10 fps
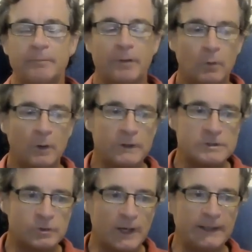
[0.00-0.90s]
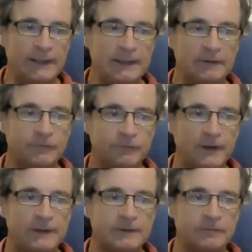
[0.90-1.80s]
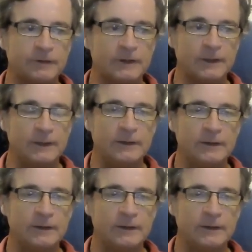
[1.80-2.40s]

But when we train ineffectively